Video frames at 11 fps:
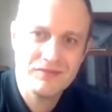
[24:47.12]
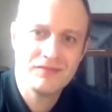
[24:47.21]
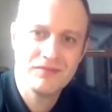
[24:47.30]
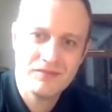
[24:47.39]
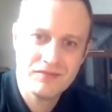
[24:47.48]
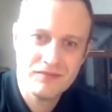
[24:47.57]

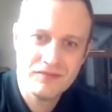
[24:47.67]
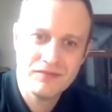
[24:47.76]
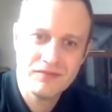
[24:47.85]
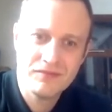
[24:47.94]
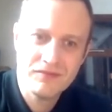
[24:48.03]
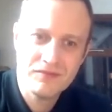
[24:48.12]

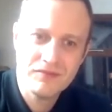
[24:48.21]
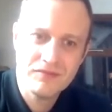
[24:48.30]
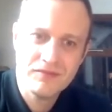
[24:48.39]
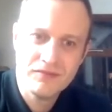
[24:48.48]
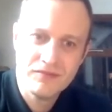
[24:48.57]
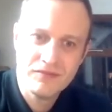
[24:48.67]

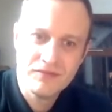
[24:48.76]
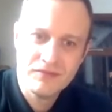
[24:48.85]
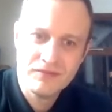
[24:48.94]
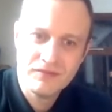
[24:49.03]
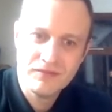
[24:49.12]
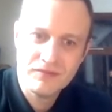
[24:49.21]

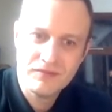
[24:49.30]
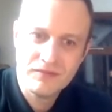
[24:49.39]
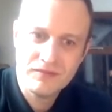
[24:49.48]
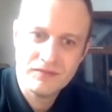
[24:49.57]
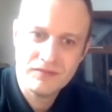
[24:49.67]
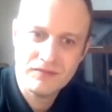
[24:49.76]

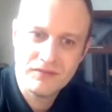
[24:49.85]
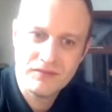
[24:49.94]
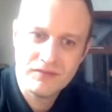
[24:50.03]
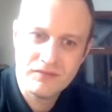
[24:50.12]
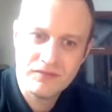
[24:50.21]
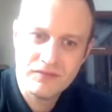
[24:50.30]

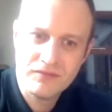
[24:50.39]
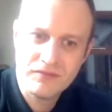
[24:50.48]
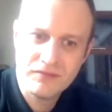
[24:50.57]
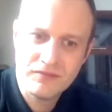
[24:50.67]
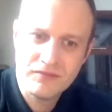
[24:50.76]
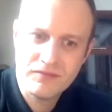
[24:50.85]

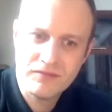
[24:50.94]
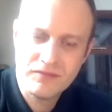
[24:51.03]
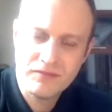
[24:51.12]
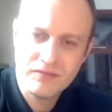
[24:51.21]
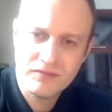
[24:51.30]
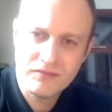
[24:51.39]

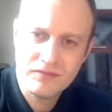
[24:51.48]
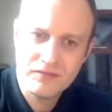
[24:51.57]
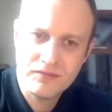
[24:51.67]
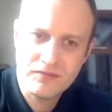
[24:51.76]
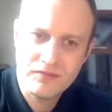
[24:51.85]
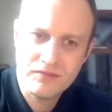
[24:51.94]

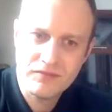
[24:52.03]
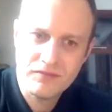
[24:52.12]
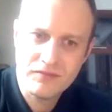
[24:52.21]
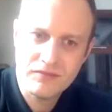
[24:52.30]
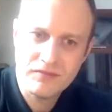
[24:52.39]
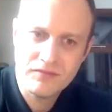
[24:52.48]

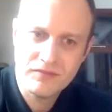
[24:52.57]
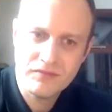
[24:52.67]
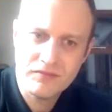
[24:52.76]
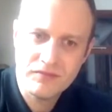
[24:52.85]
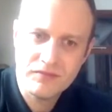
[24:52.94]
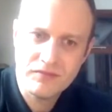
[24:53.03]

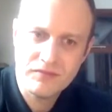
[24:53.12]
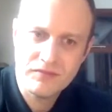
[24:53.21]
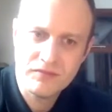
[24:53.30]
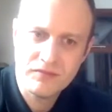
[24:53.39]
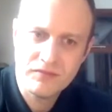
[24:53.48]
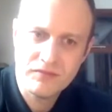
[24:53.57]

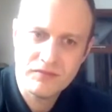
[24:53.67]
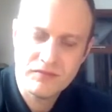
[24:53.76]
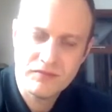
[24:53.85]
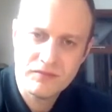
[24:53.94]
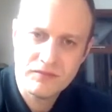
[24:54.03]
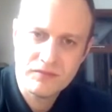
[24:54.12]

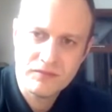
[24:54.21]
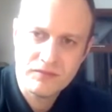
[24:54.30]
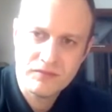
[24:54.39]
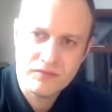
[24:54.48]
[no speech]